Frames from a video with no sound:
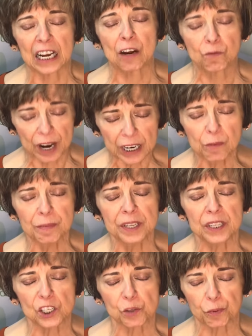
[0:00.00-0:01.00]
I
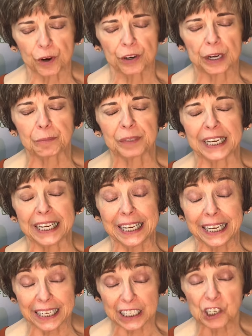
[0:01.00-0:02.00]
recommend this program to
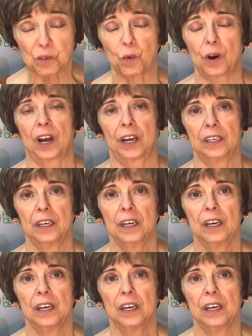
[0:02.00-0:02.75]
anyone